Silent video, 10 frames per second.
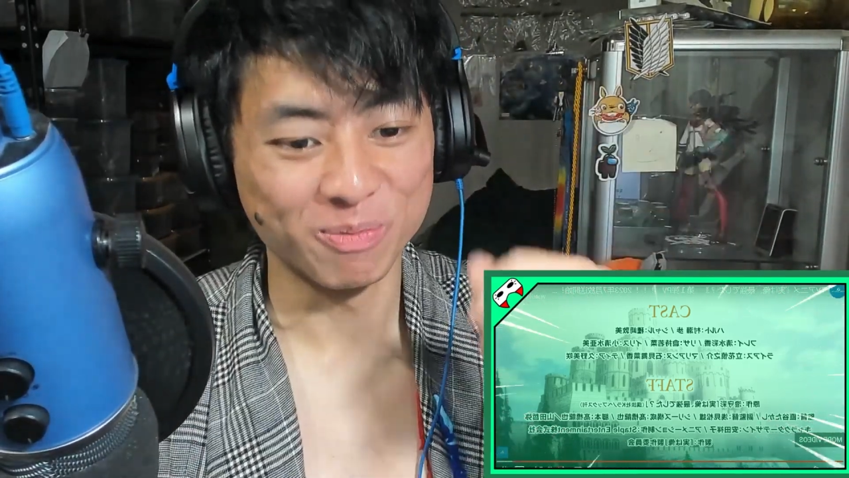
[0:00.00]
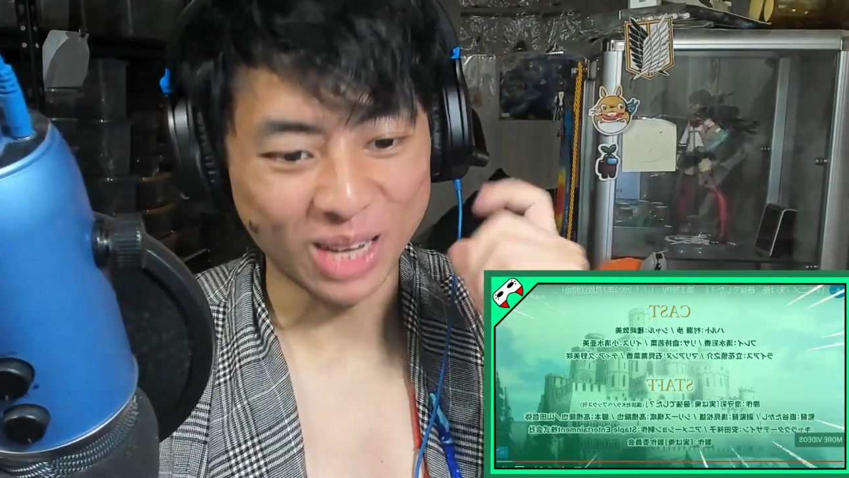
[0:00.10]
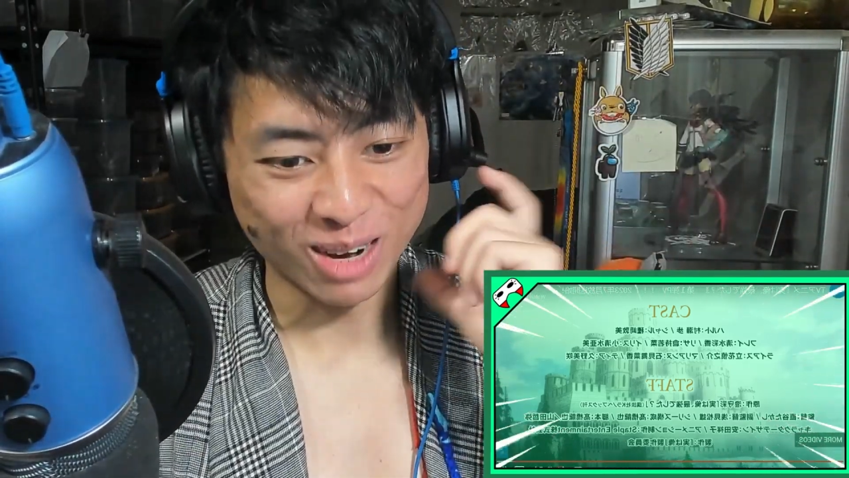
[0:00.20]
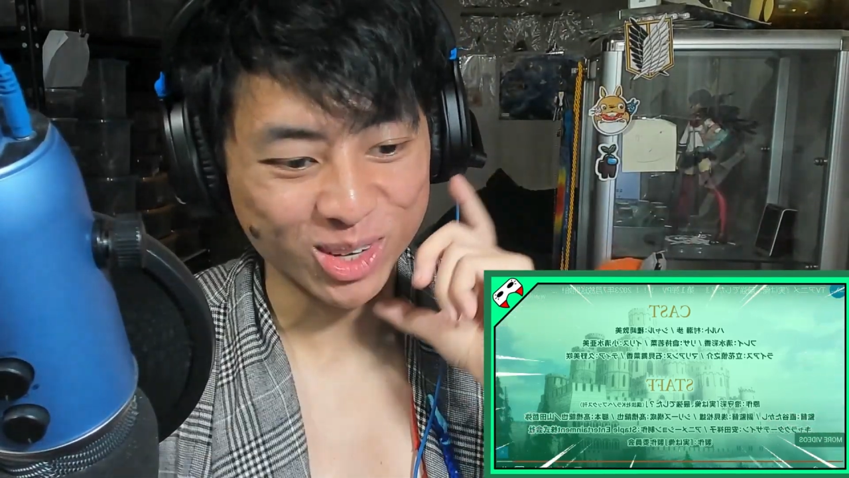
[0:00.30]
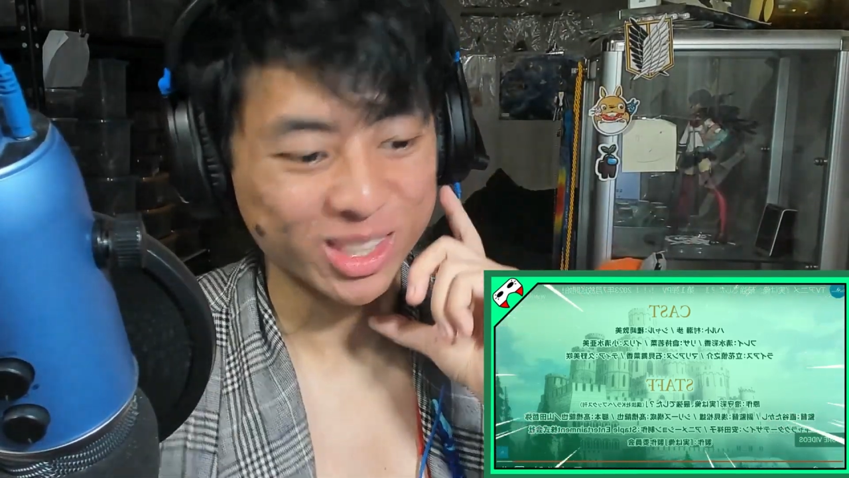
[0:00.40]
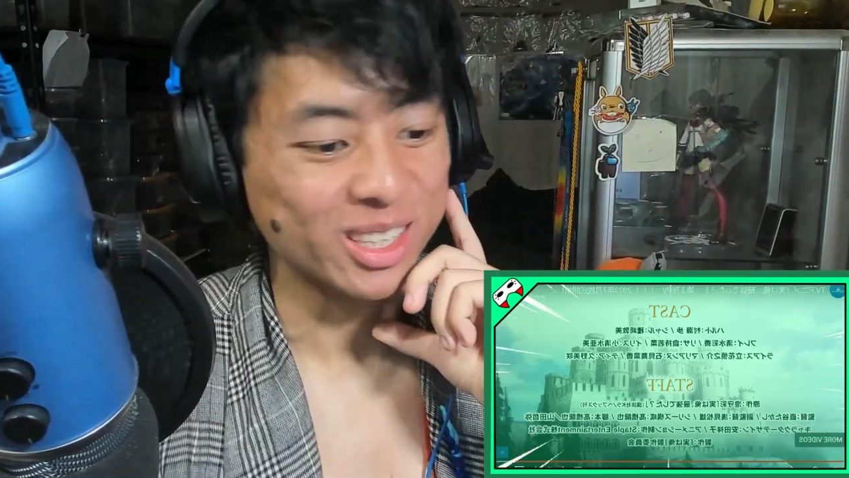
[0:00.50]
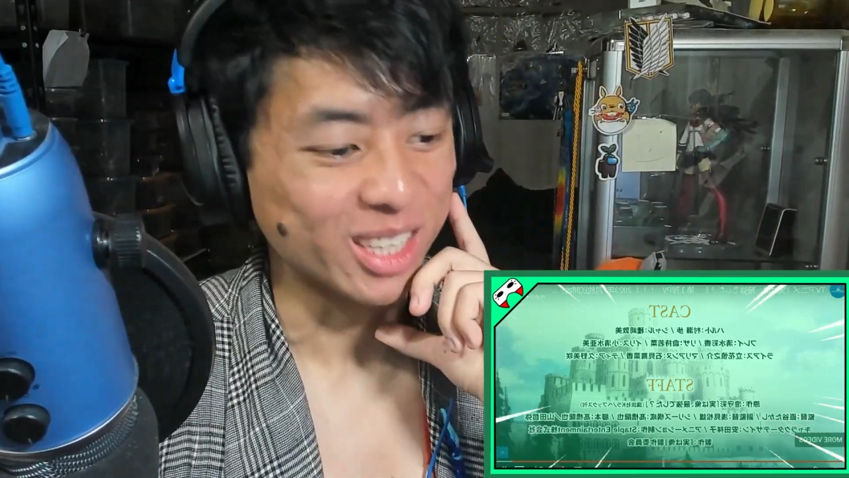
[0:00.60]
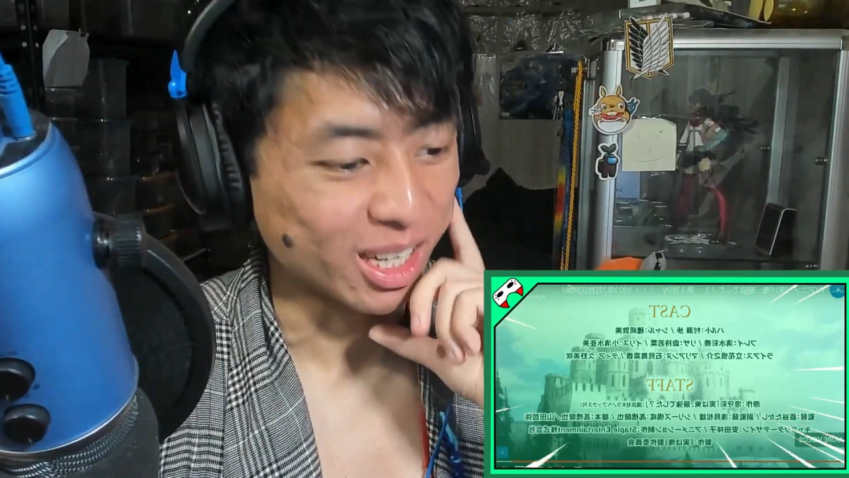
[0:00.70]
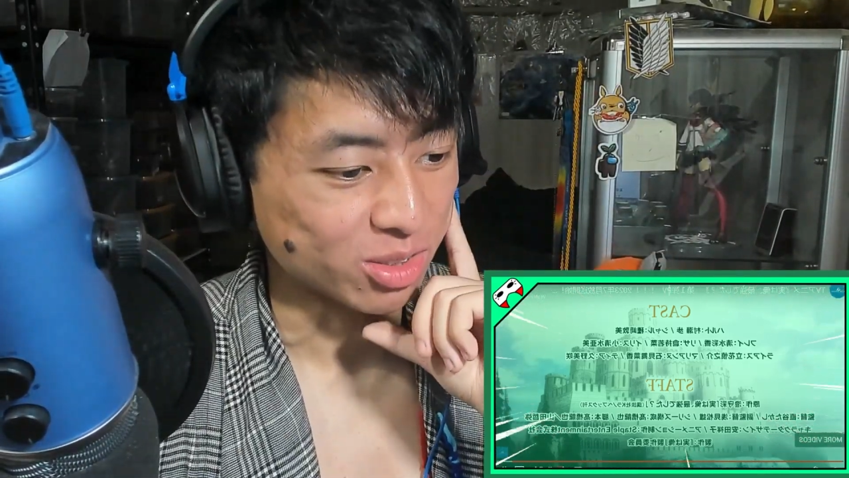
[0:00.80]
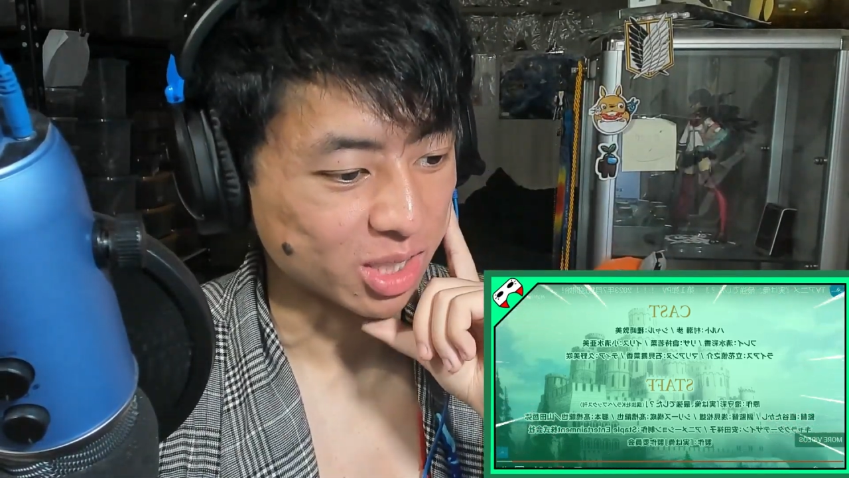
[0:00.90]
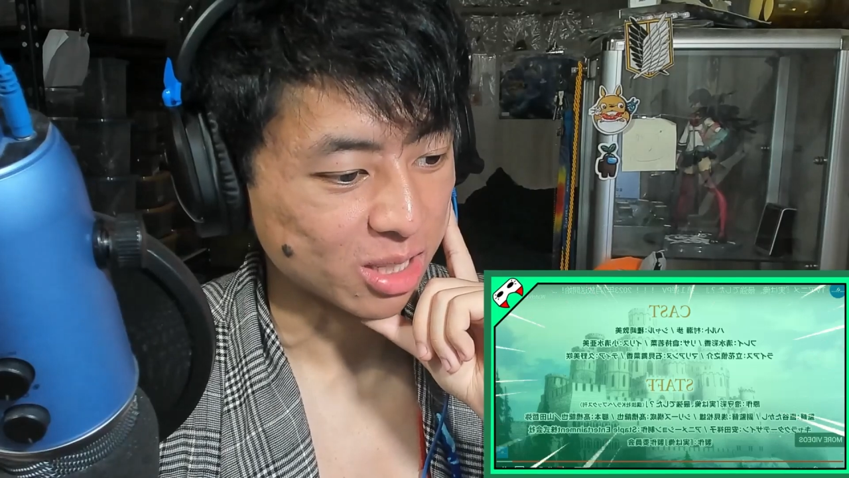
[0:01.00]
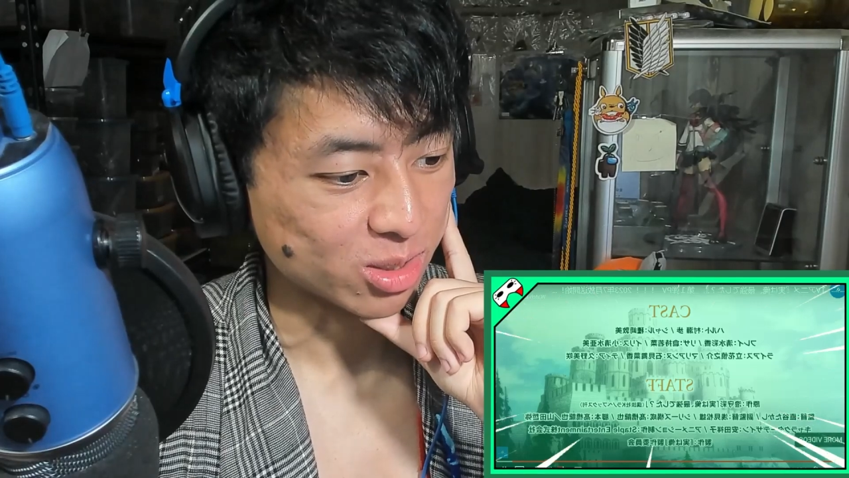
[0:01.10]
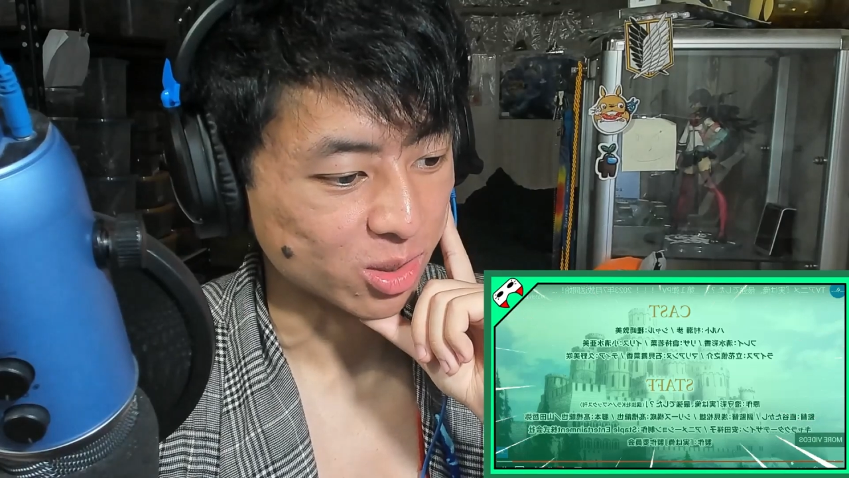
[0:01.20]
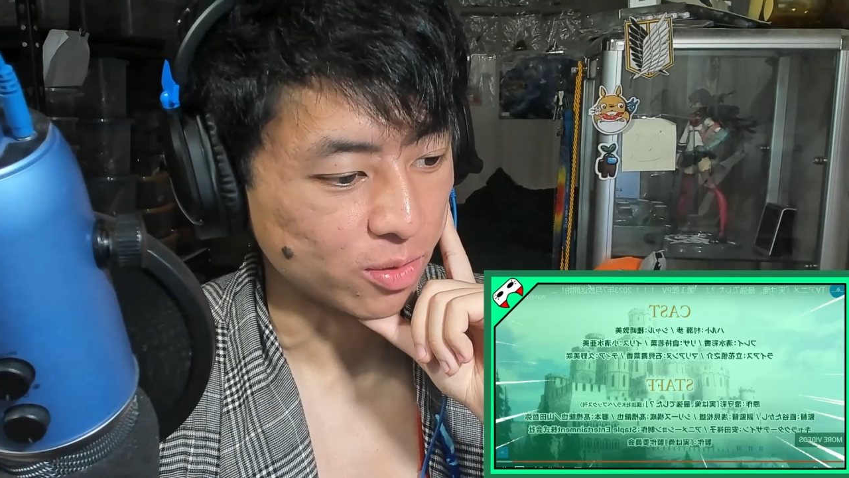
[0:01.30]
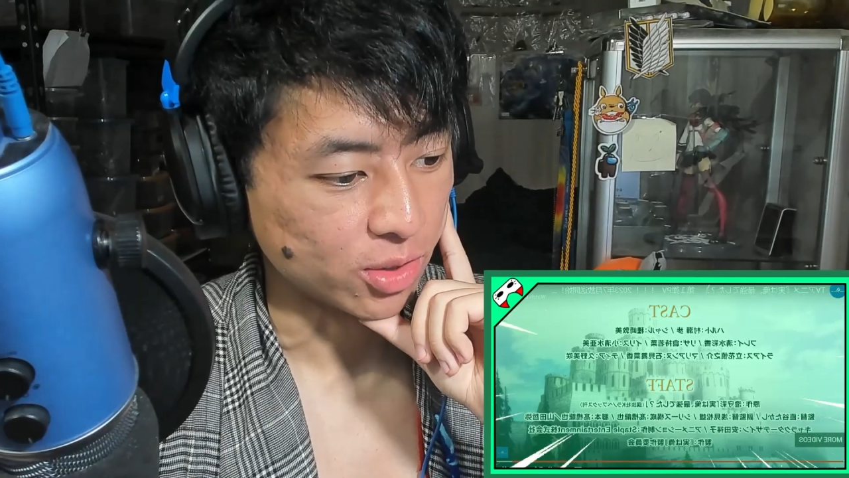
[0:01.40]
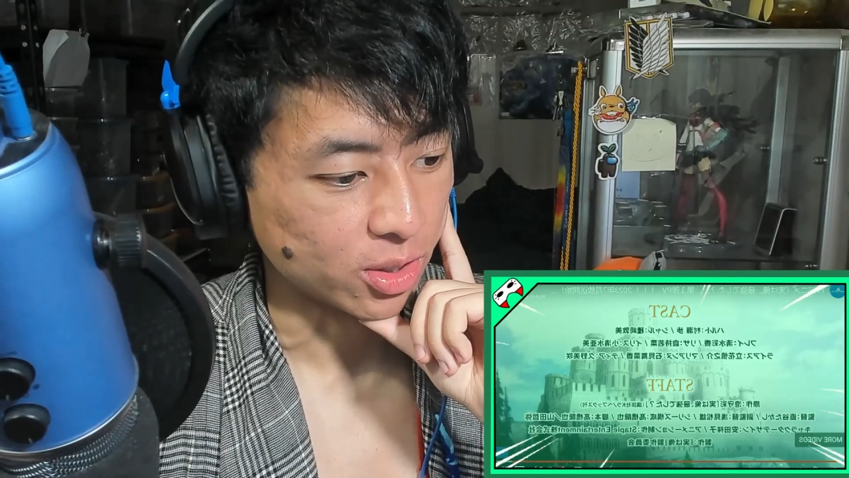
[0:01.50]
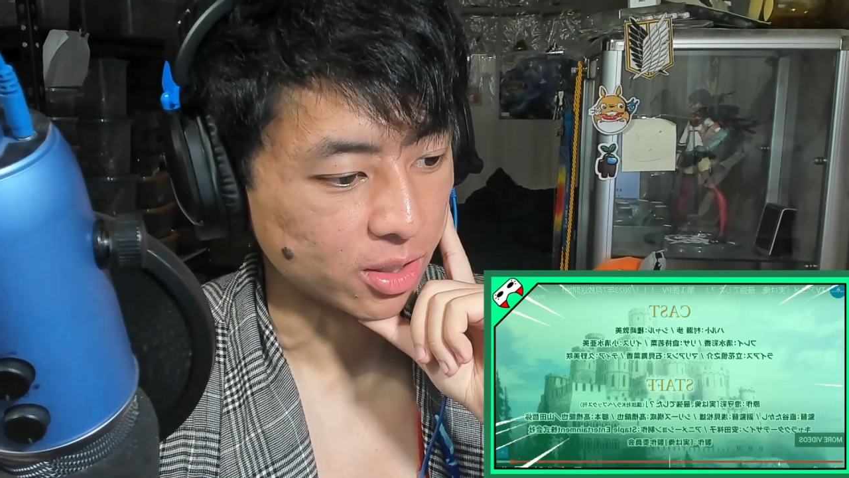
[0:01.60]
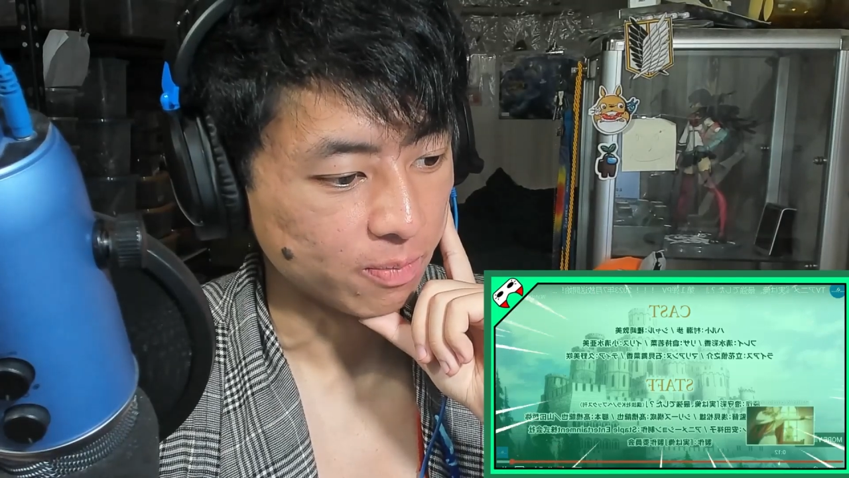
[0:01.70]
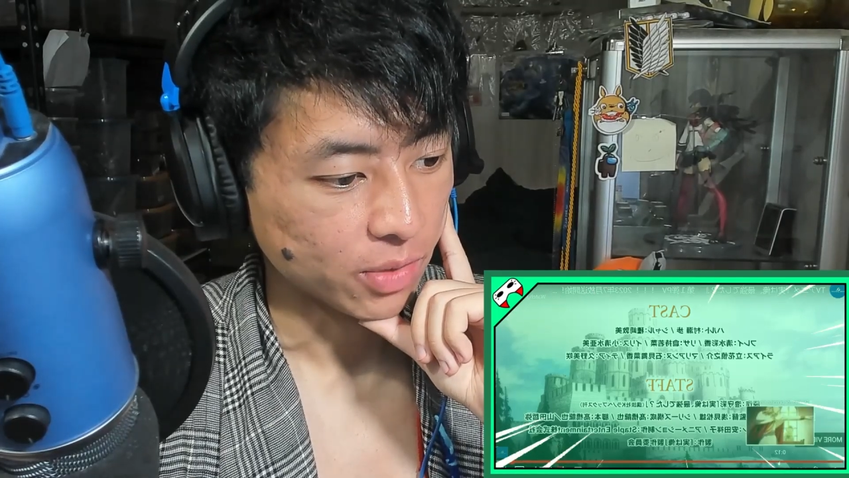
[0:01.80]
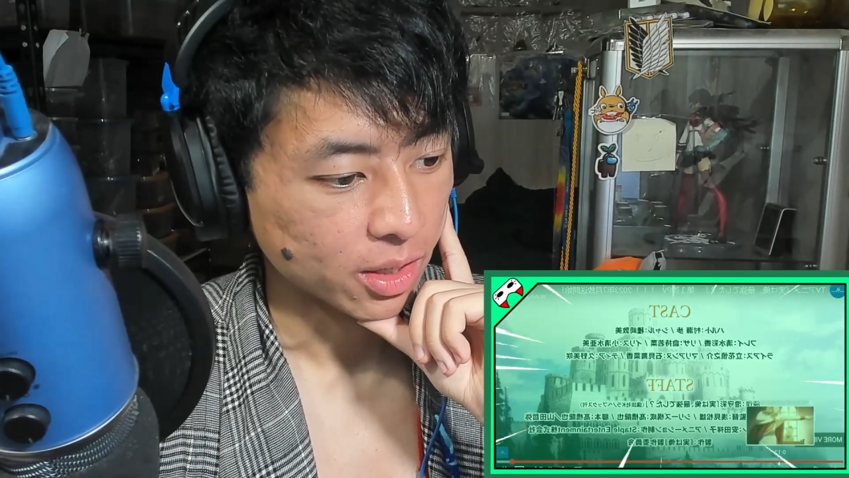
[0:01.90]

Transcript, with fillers: everything that I've seen so far.